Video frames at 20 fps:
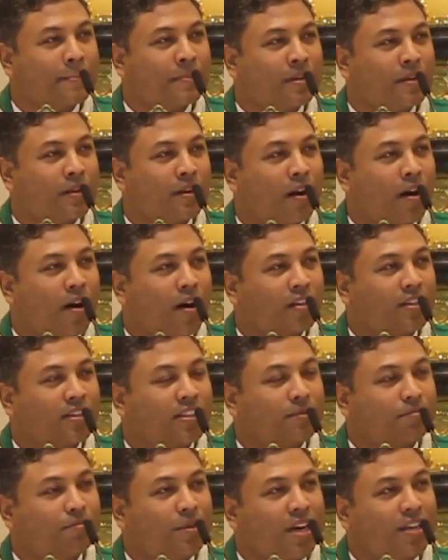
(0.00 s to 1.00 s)
God
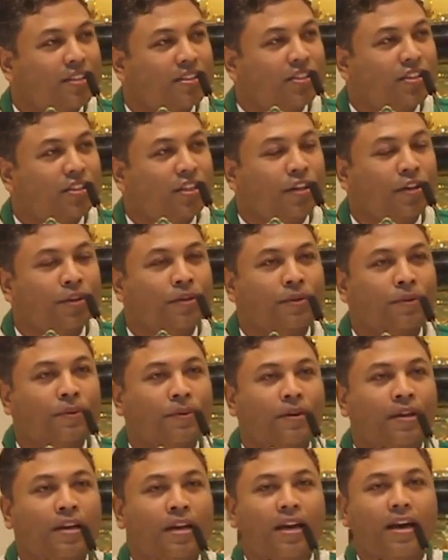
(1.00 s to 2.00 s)
speaks to you
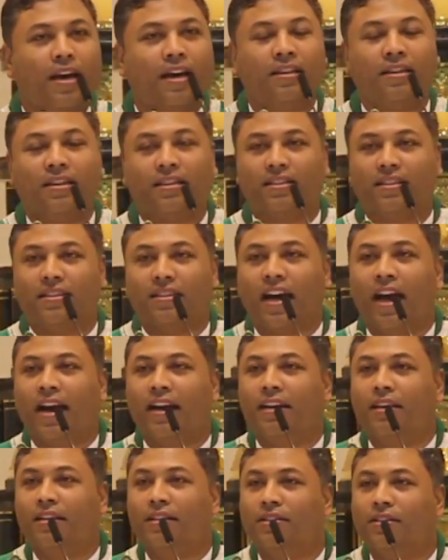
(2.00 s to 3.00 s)
in the
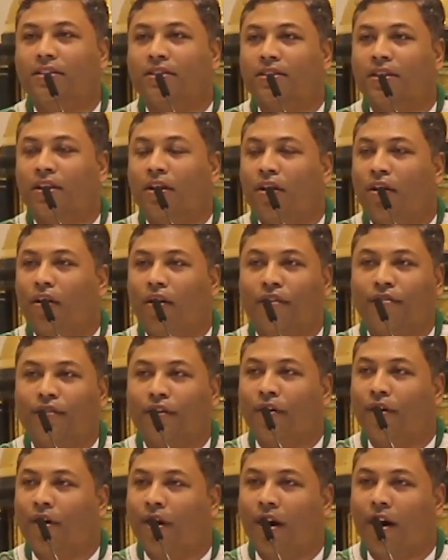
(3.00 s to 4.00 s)
silence of
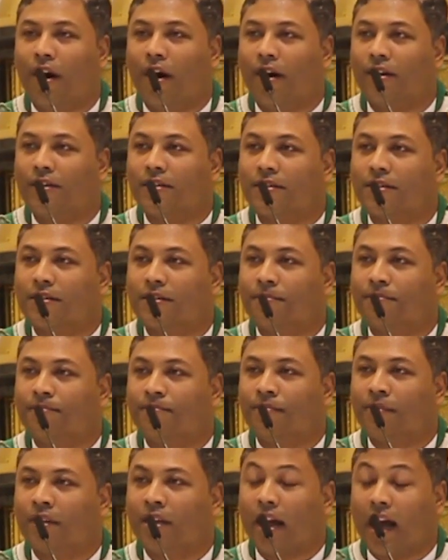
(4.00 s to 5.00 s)
your heart.
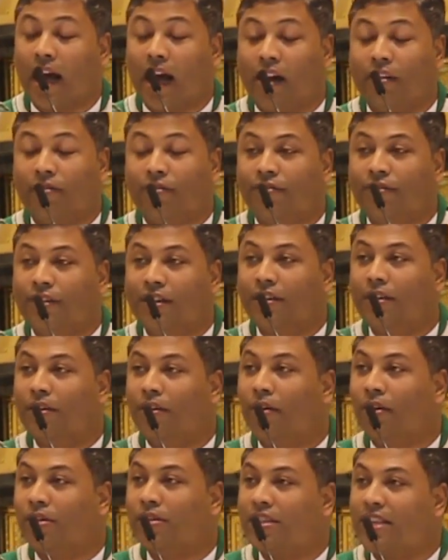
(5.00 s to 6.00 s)
Alfred
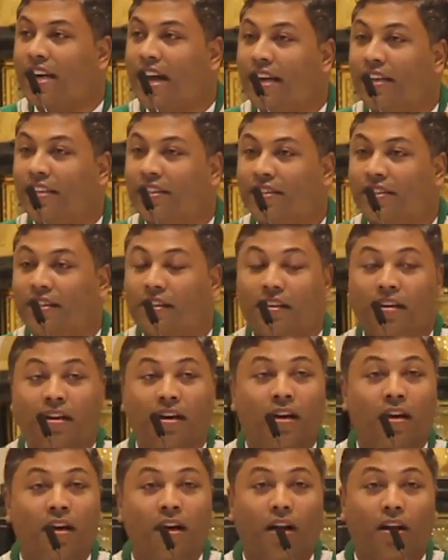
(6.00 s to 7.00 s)
Lord Tennyson,
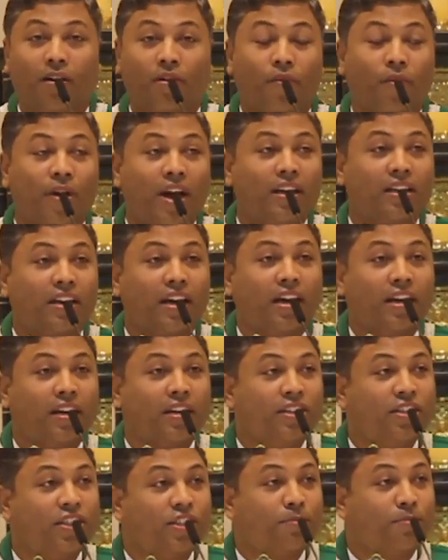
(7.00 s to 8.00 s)
a great
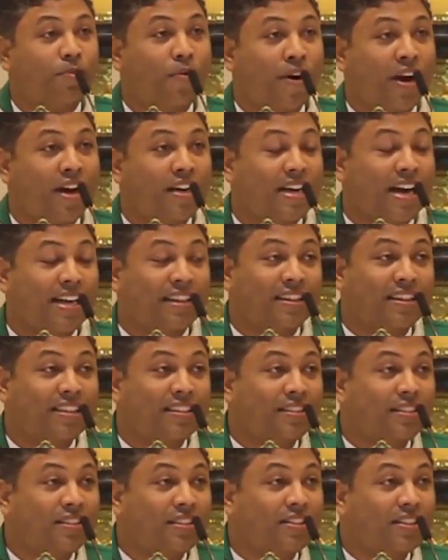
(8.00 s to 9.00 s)
English poet, had
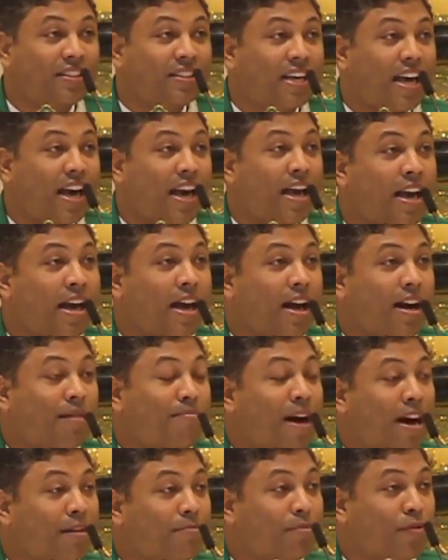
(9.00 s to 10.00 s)
this to say
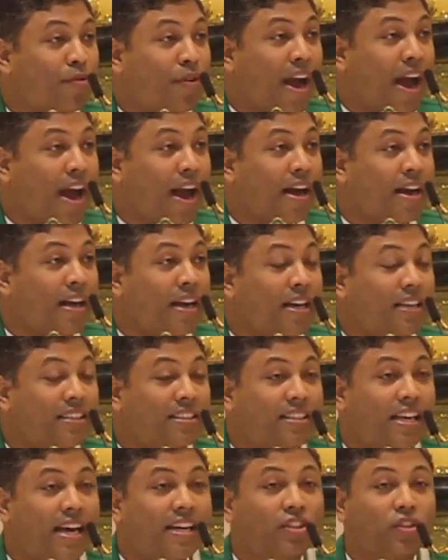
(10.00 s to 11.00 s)
about prayer. He
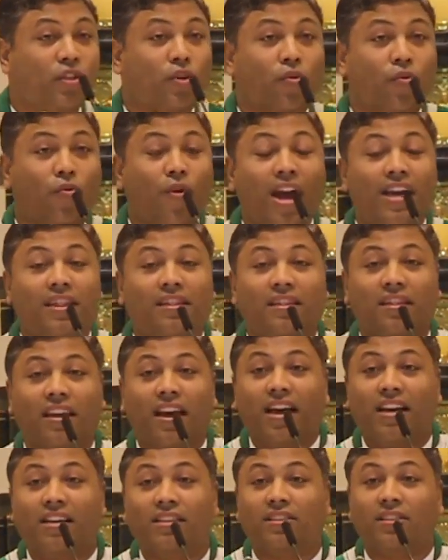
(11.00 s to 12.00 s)
says, great
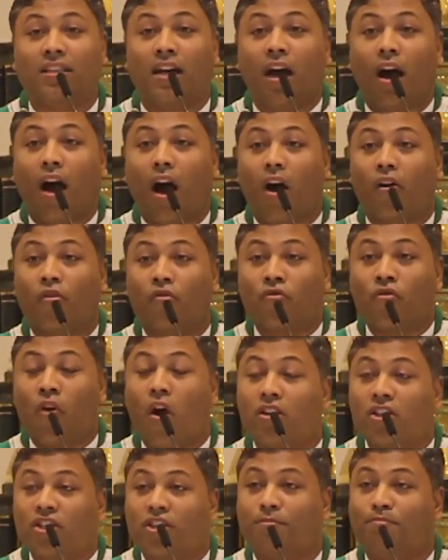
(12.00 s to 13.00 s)
things are
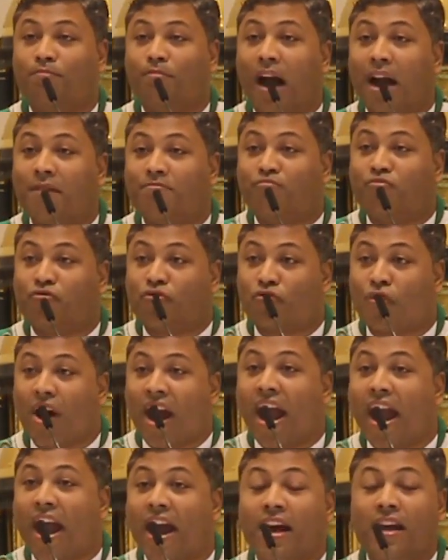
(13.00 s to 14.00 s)
wrought by
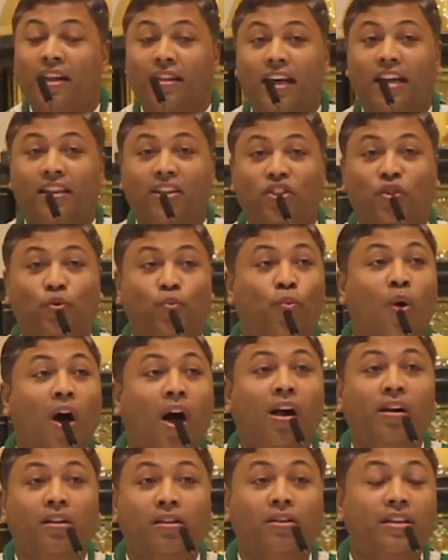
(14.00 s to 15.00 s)
prayer than this
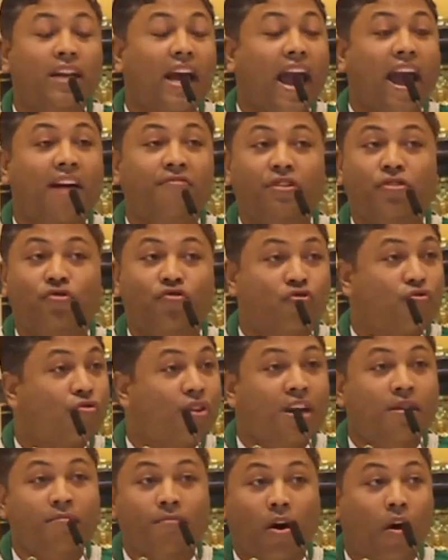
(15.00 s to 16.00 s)
world could ever
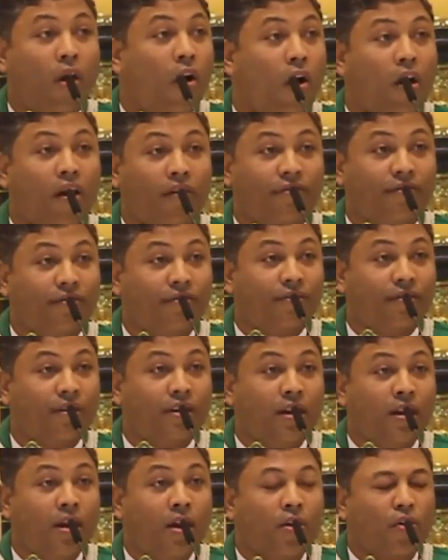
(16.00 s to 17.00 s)
dream of.
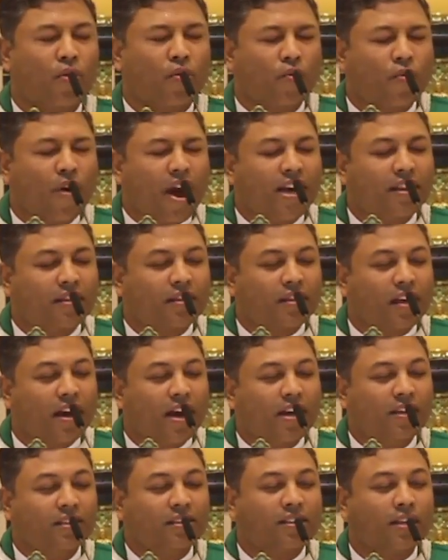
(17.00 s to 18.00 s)
Great
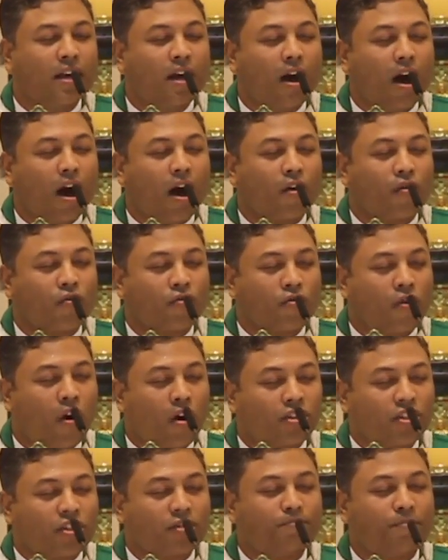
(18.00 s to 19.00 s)
things are
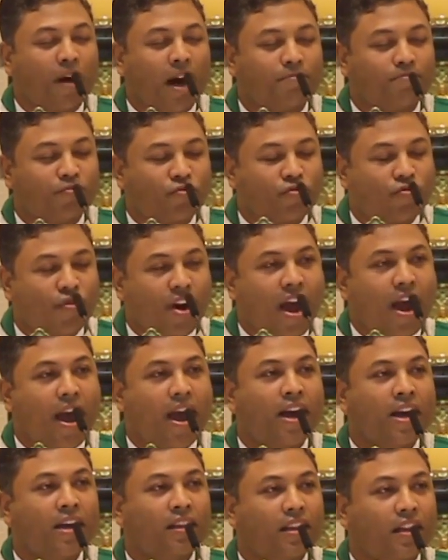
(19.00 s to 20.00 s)
wrought by
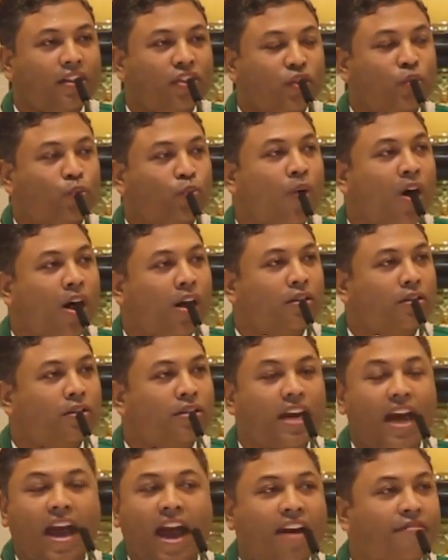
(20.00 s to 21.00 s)
prayer than this world
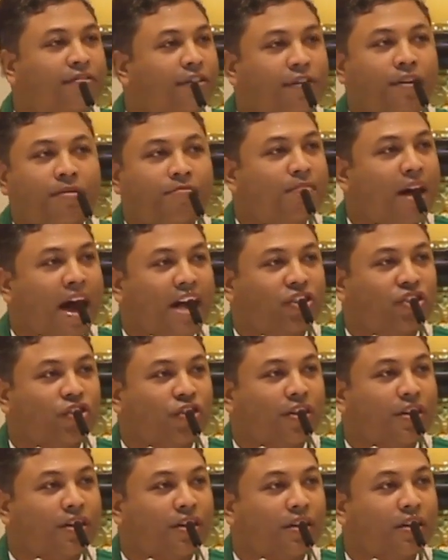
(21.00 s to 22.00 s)
could ever
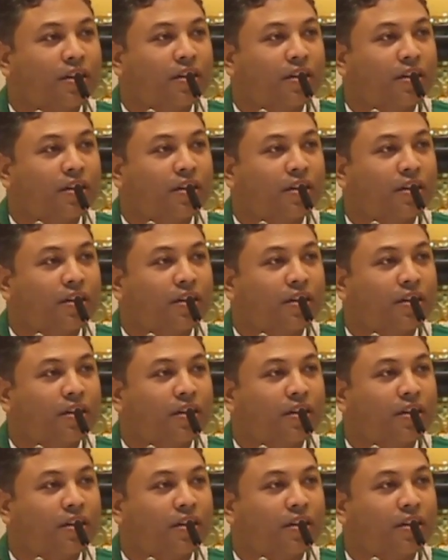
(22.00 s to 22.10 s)
imagine.